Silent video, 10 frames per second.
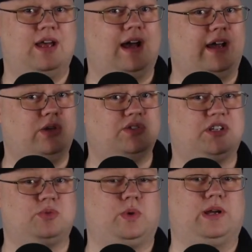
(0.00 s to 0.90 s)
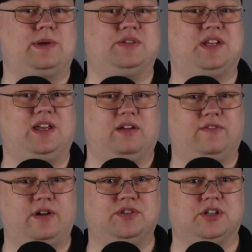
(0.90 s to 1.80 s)
I use this when I'm out taking
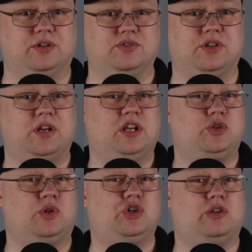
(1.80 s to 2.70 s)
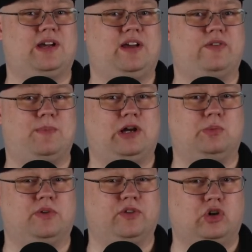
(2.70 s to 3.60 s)
photos to ensure that I have a
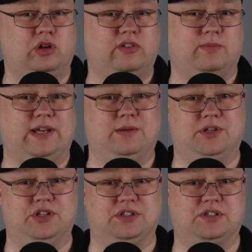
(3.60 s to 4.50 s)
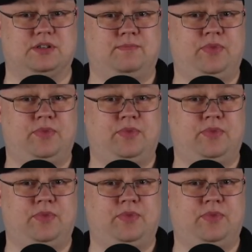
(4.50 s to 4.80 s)
backup of all of my images,